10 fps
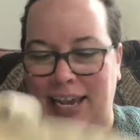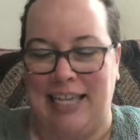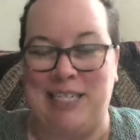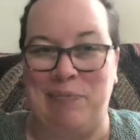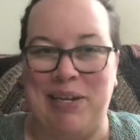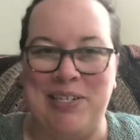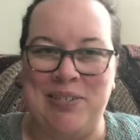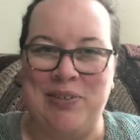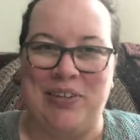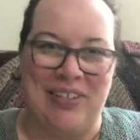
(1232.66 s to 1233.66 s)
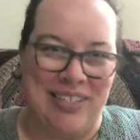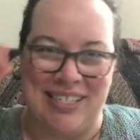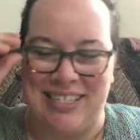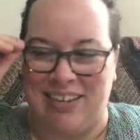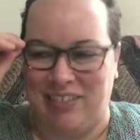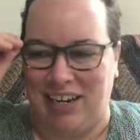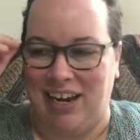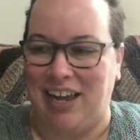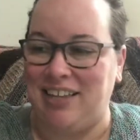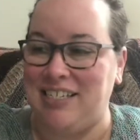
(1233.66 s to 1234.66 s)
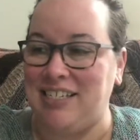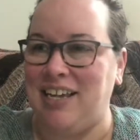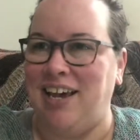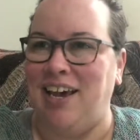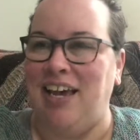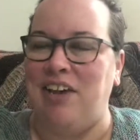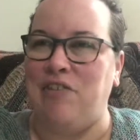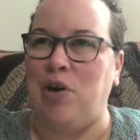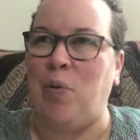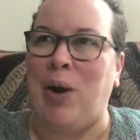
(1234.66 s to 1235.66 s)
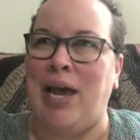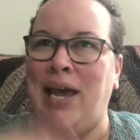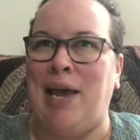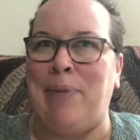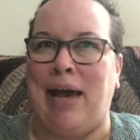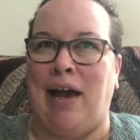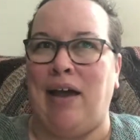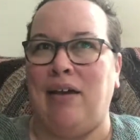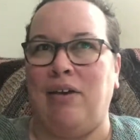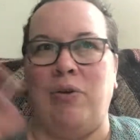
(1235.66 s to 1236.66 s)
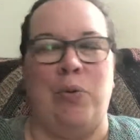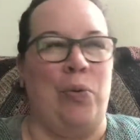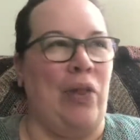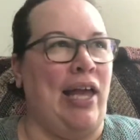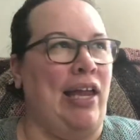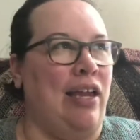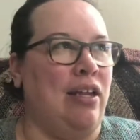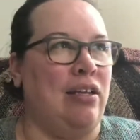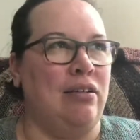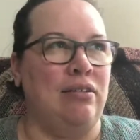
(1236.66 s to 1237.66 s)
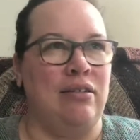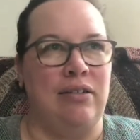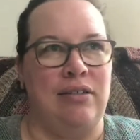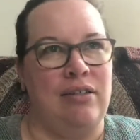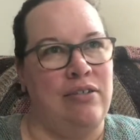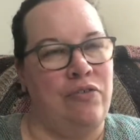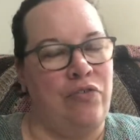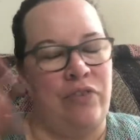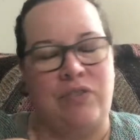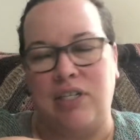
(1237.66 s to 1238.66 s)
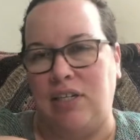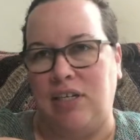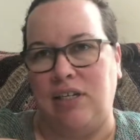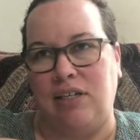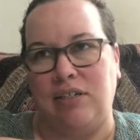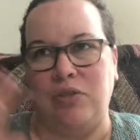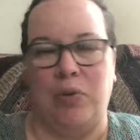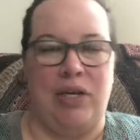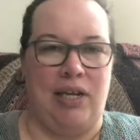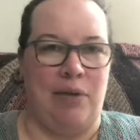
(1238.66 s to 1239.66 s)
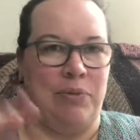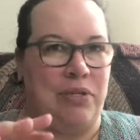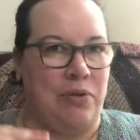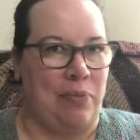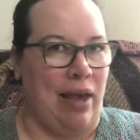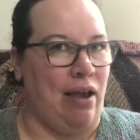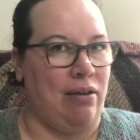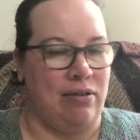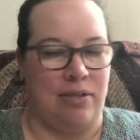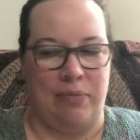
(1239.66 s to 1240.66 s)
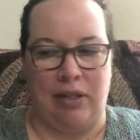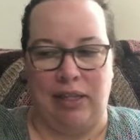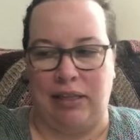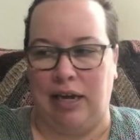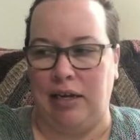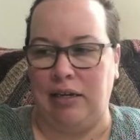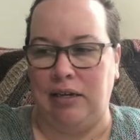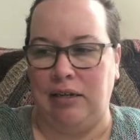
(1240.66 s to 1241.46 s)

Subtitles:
It's been too long since I've done it. It's, if you go way back, go like 15, 20 episodes back or something like that.